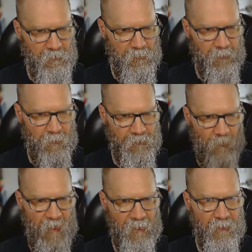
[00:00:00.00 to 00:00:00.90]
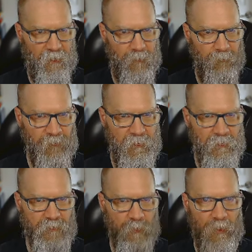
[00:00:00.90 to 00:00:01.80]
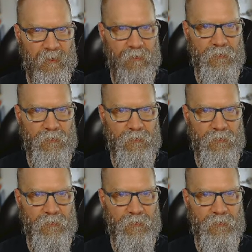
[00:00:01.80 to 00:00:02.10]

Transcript: There's our metadata. So what I could do